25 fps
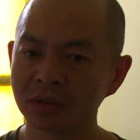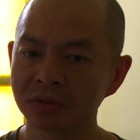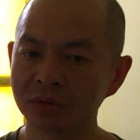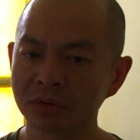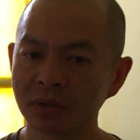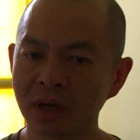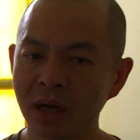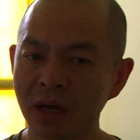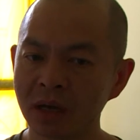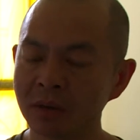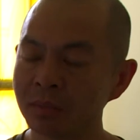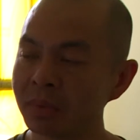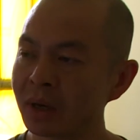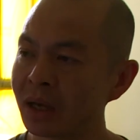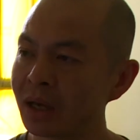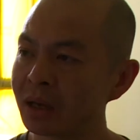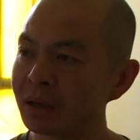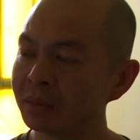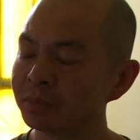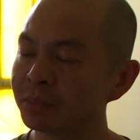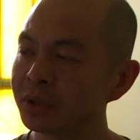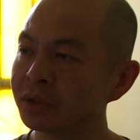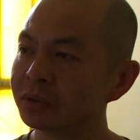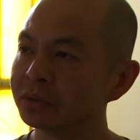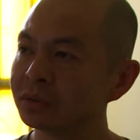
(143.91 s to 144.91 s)
Ebola and
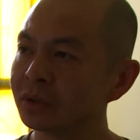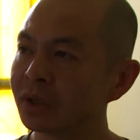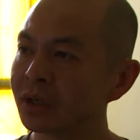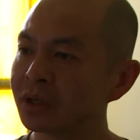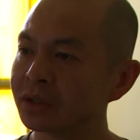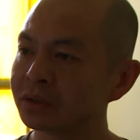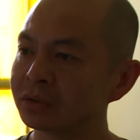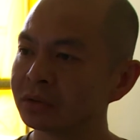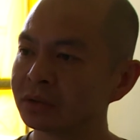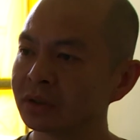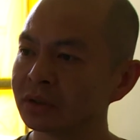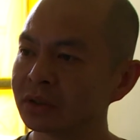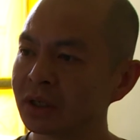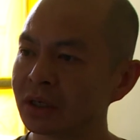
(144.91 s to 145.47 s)
treating this type of